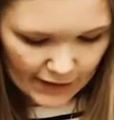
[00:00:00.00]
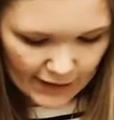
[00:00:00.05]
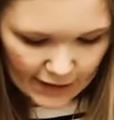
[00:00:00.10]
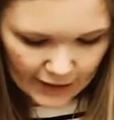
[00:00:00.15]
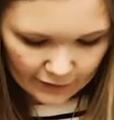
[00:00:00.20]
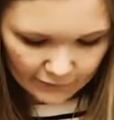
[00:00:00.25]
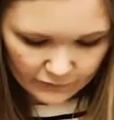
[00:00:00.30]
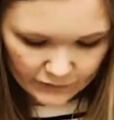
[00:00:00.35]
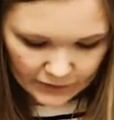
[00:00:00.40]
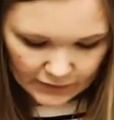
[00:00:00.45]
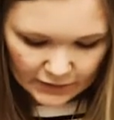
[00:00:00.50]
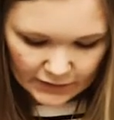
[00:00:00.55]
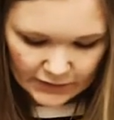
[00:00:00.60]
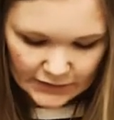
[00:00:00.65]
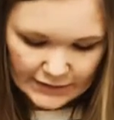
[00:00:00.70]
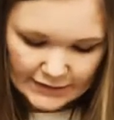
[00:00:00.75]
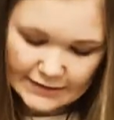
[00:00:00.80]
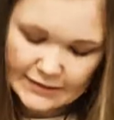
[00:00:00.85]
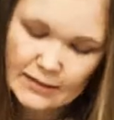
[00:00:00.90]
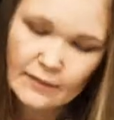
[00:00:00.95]
have
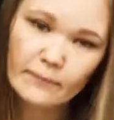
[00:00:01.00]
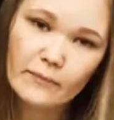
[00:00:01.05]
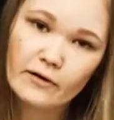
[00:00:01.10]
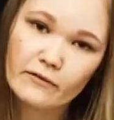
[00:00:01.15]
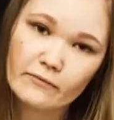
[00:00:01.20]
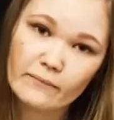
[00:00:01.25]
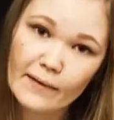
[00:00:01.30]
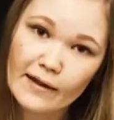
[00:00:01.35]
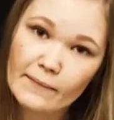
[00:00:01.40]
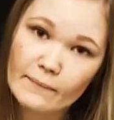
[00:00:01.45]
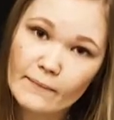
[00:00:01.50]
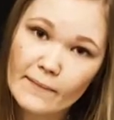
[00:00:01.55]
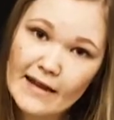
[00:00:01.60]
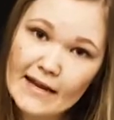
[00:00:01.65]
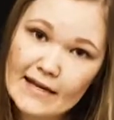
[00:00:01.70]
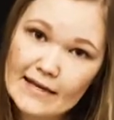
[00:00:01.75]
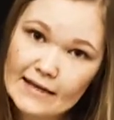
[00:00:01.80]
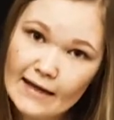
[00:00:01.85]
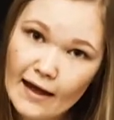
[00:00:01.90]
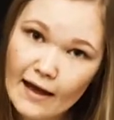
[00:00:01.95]
some of my
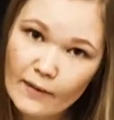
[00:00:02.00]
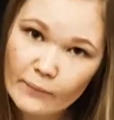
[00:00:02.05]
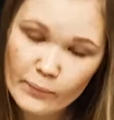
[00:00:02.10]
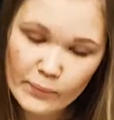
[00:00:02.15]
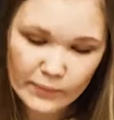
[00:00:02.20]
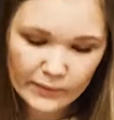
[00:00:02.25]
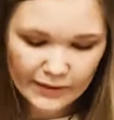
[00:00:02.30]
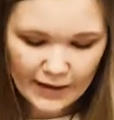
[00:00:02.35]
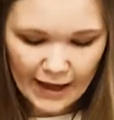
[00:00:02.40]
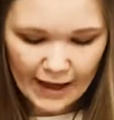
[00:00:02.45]
makeup.